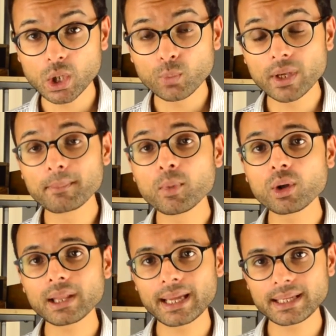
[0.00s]
we are
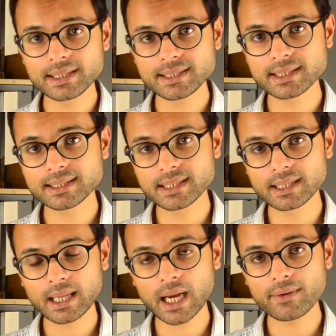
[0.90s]
more likely to
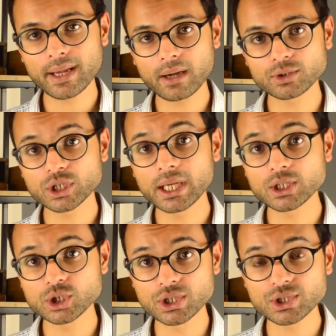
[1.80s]
consider carrying out changes